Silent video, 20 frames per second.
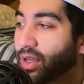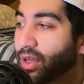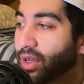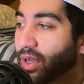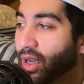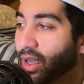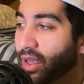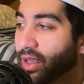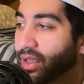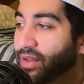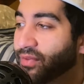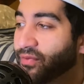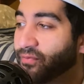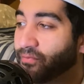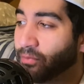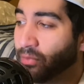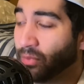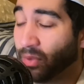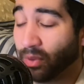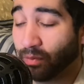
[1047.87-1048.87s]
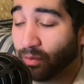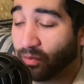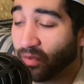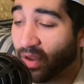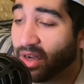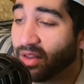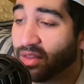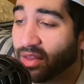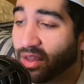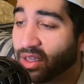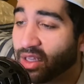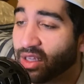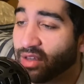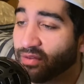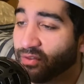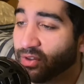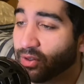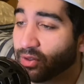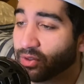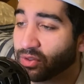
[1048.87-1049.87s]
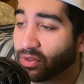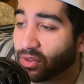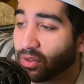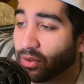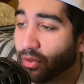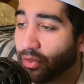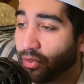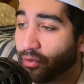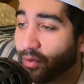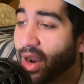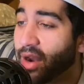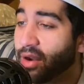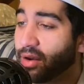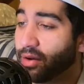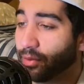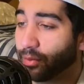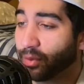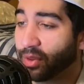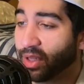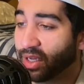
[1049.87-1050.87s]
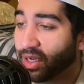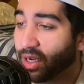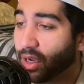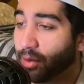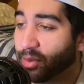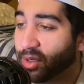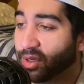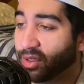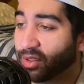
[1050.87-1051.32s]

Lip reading: If anything, he feels a little threatened when they come in,